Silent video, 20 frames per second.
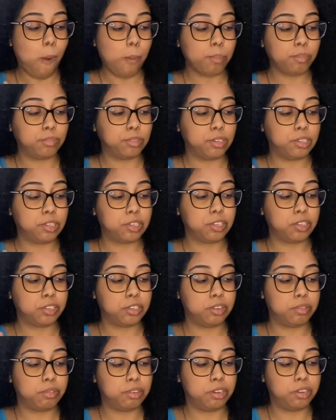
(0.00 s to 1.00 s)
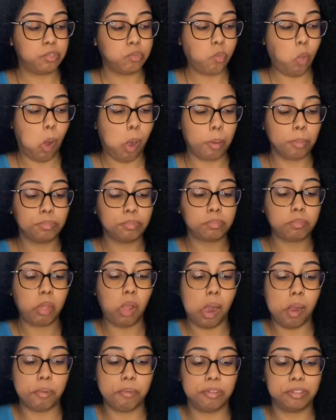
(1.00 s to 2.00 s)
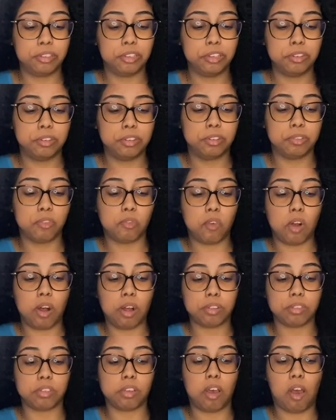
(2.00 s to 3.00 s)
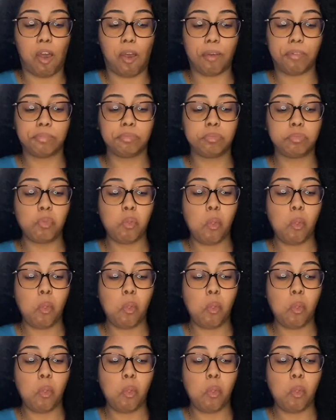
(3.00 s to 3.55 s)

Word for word: But like I said, when once he walked off,